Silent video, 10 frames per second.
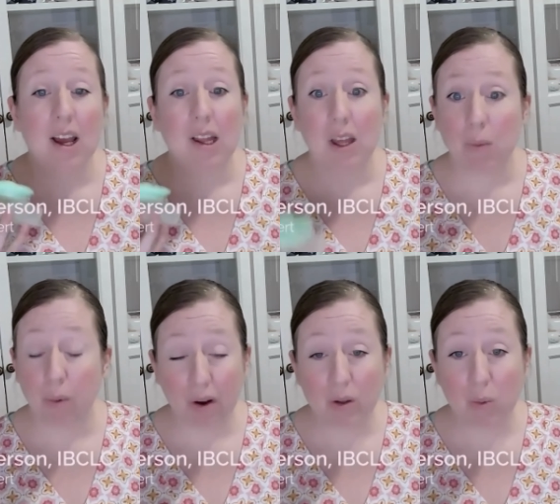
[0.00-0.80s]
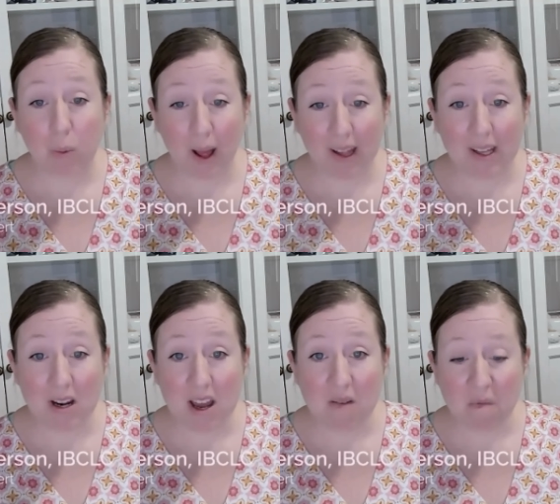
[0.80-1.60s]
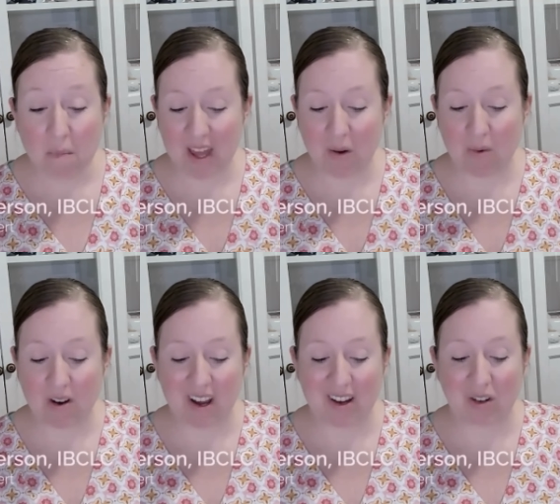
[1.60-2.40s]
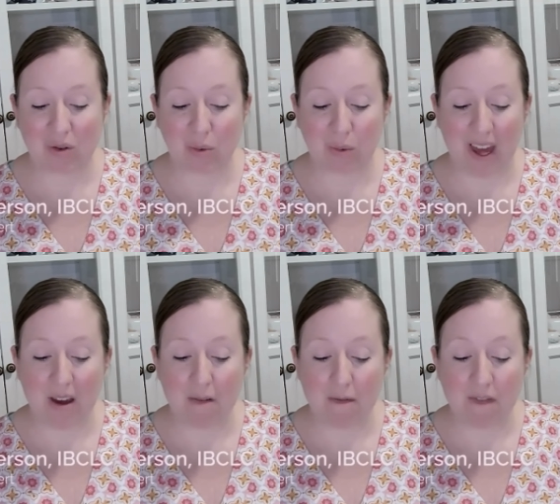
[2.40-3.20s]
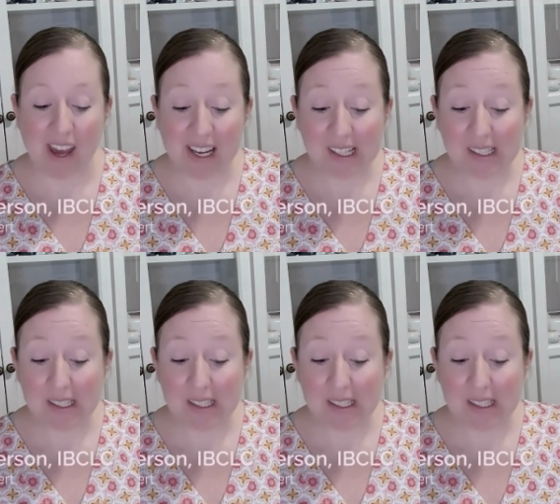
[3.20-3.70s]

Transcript: They worked well enough, but they weren't a great fit.